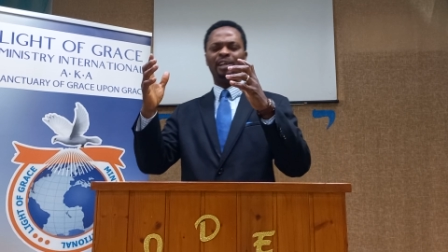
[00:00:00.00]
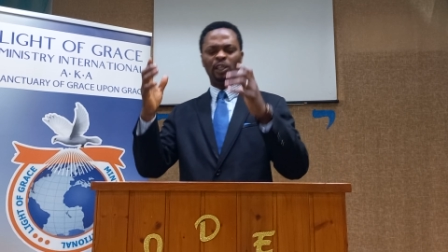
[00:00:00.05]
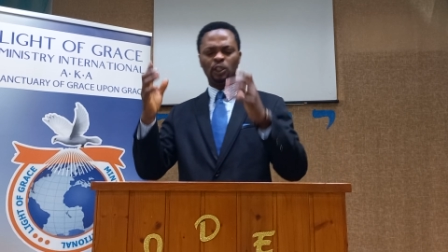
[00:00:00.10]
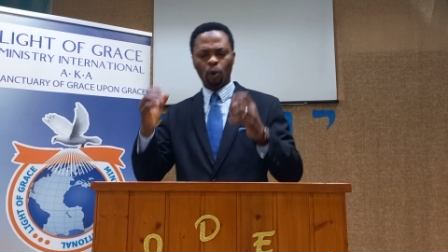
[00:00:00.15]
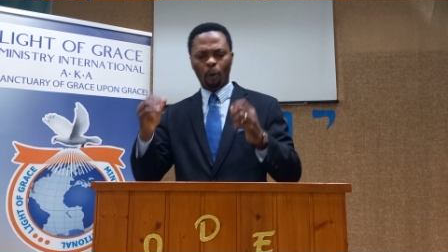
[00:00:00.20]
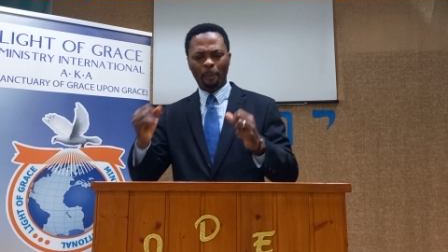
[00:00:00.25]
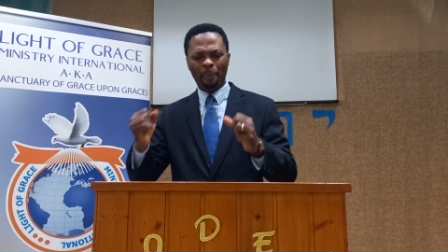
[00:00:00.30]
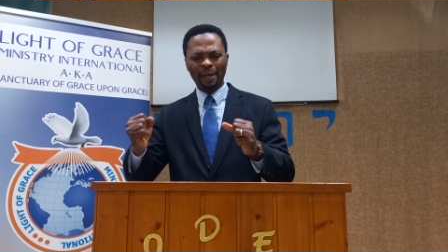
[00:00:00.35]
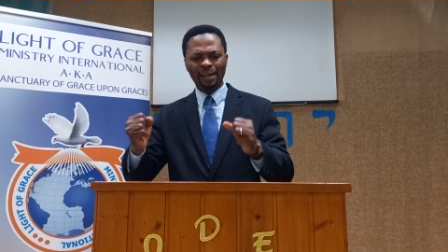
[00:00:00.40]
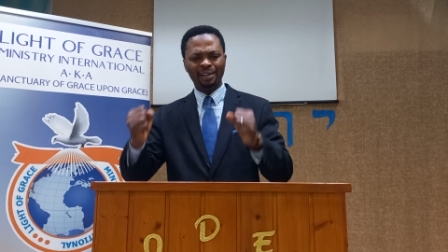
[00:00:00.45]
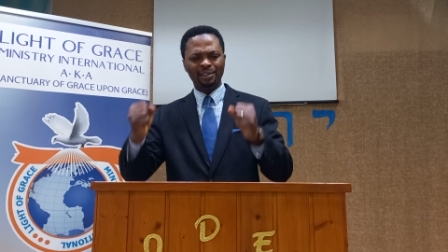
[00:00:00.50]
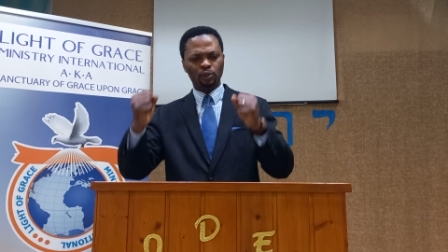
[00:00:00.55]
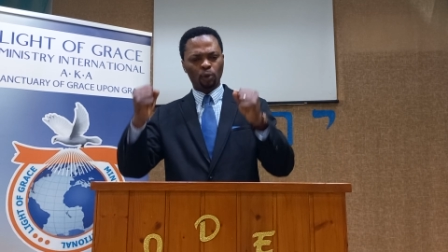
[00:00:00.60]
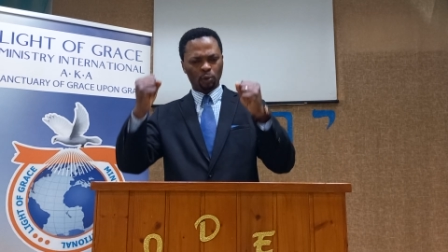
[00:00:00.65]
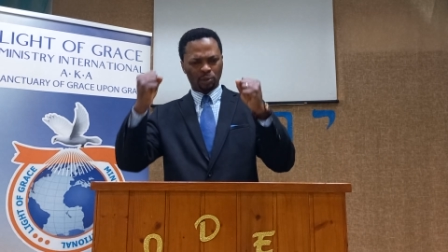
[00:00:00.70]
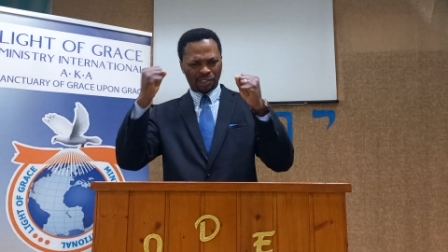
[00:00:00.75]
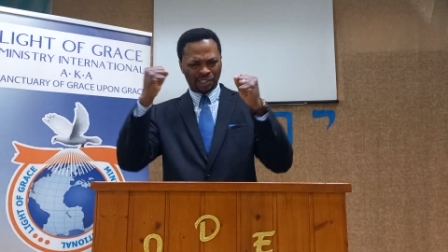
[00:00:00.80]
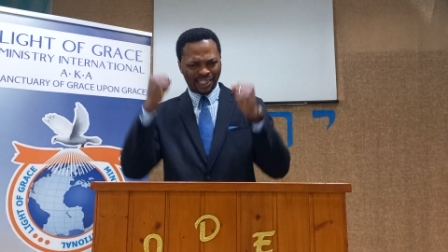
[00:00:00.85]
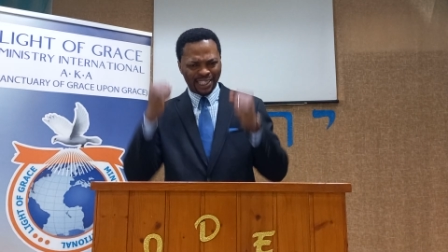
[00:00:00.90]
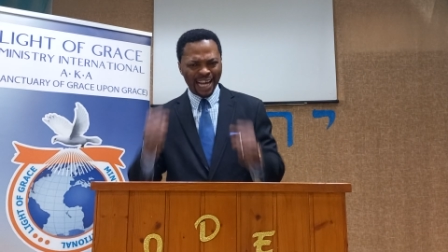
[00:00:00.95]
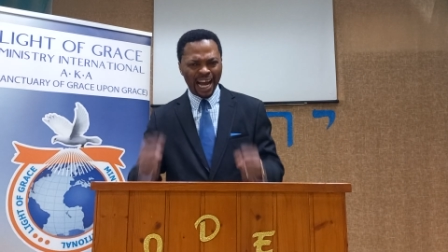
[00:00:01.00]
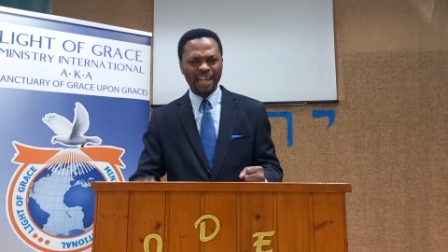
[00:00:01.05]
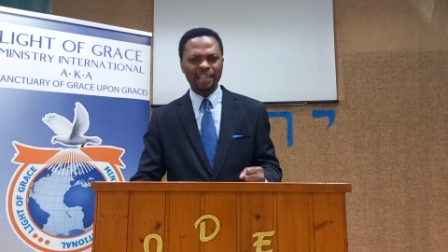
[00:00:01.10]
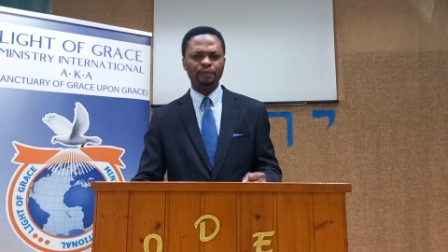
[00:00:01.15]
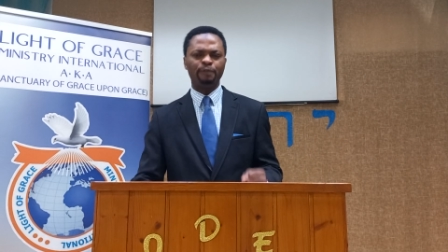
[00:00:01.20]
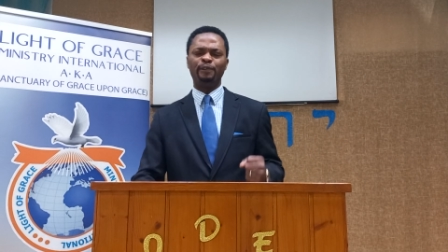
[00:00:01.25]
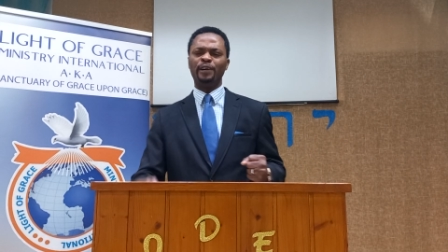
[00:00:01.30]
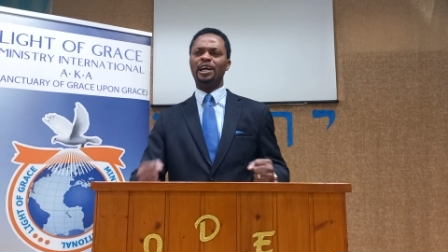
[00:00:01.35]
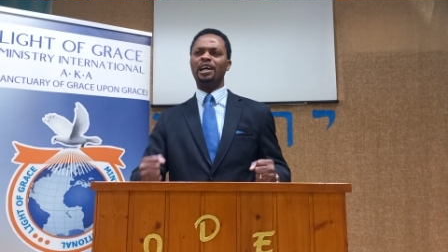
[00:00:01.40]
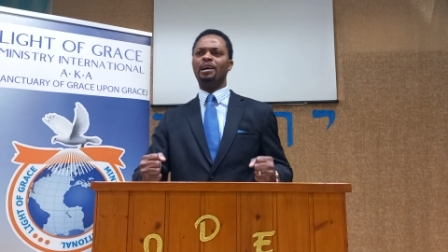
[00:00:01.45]
to be to
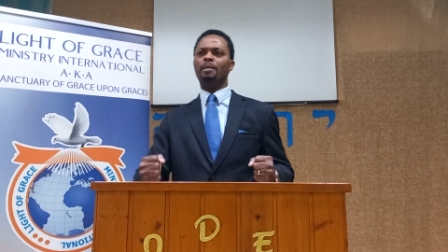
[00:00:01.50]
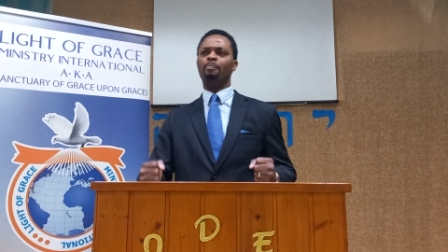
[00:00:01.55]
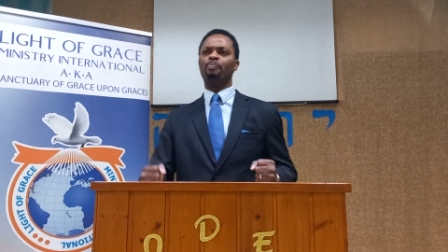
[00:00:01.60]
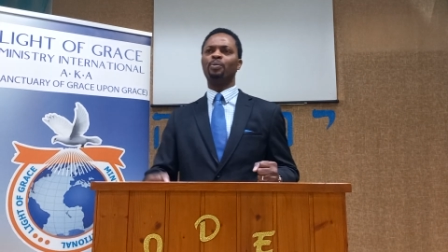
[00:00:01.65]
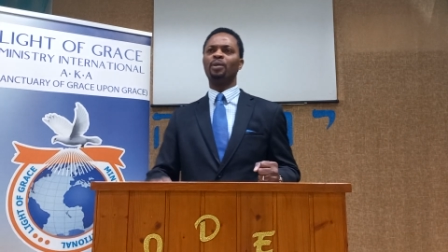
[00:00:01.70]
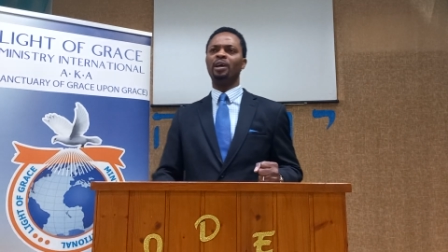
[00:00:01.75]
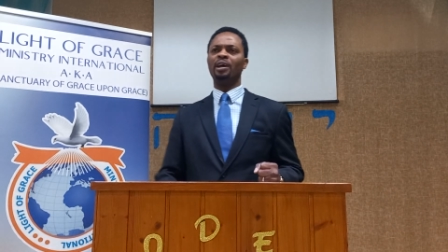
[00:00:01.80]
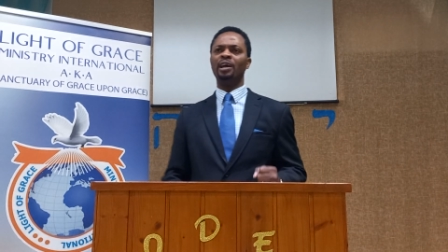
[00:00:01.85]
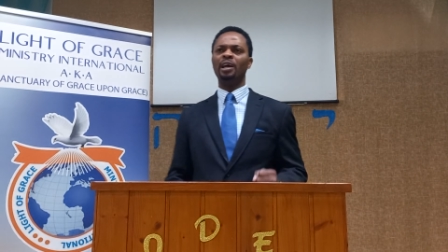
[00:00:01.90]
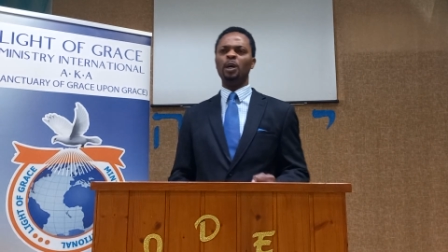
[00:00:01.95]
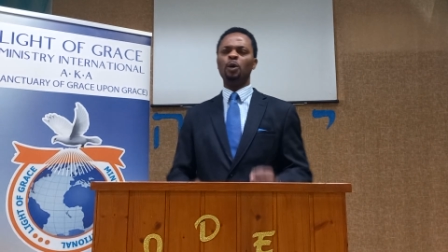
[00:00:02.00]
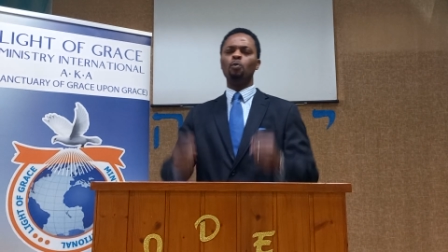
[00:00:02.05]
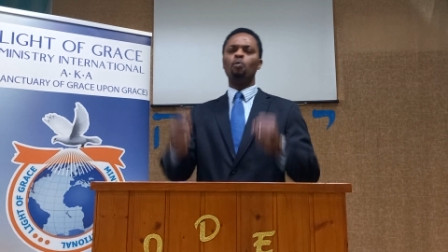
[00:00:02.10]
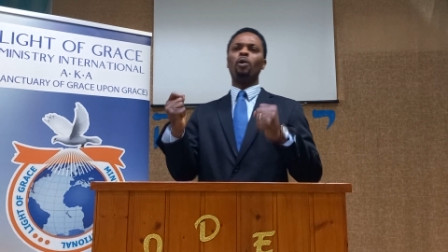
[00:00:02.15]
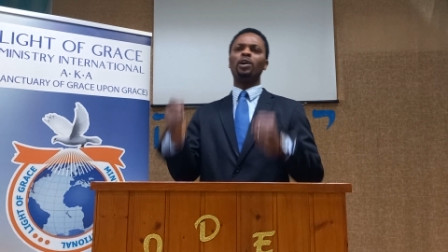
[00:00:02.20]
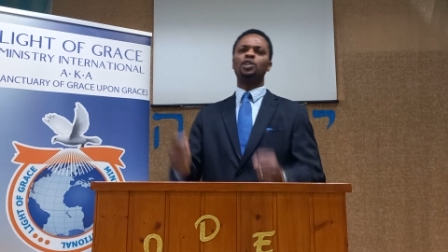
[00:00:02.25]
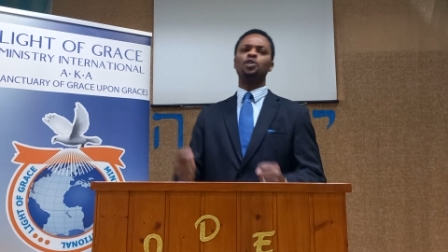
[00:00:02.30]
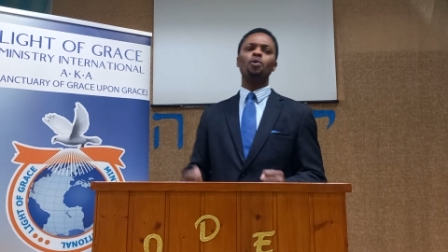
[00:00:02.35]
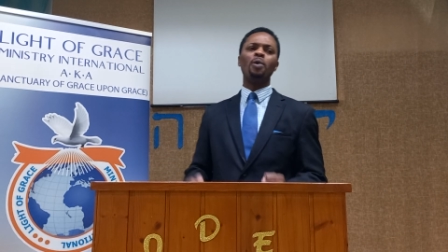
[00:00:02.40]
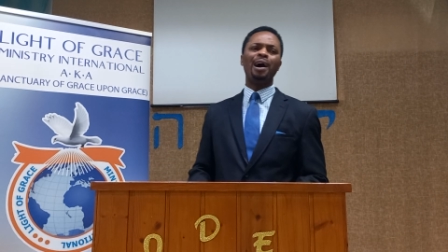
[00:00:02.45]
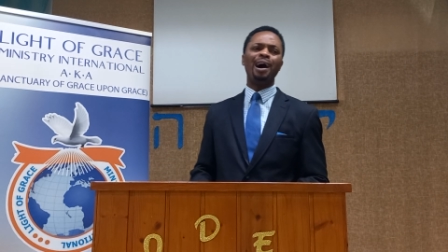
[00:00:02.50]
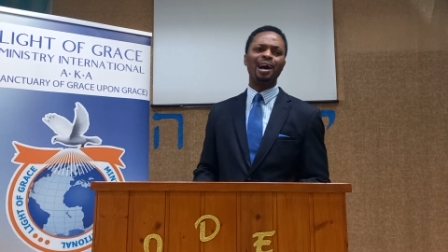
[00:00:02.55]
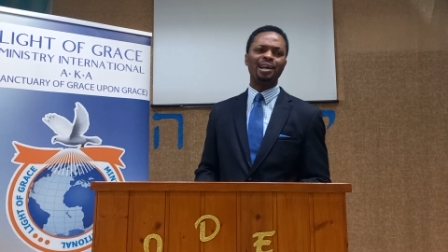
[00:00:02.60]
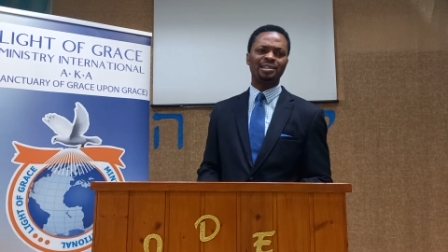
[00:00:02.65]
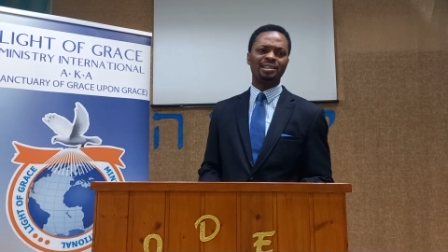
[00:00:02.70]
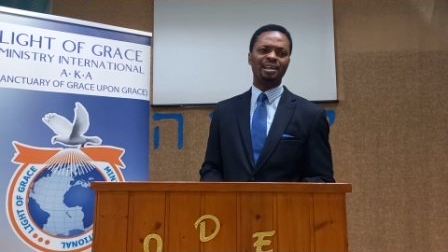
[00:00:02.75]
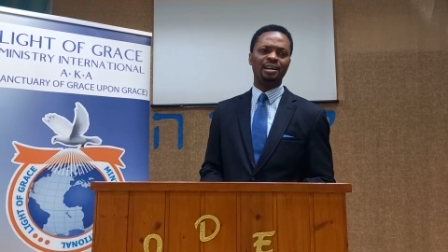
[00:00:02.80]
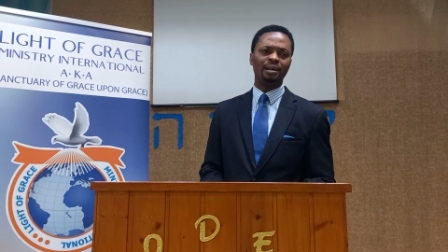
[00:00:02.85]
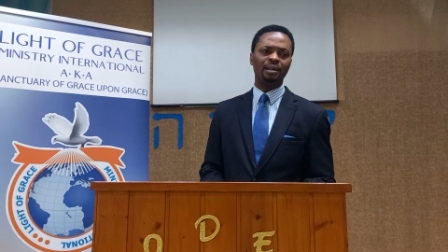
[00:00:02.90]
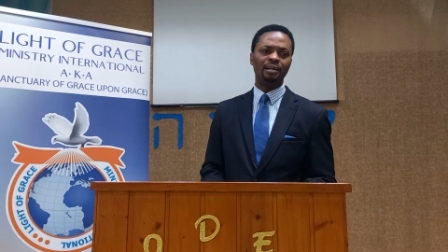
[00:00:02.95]
stand firm in what you
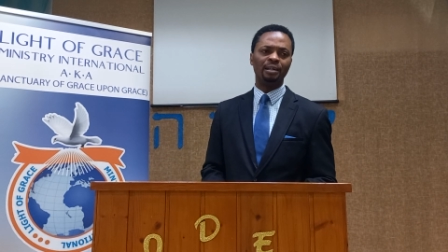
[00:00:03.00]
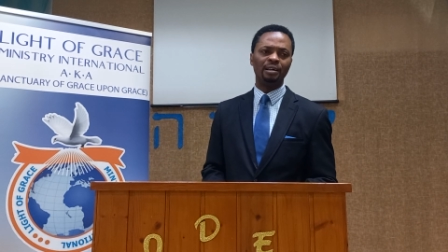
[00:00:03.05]
ask,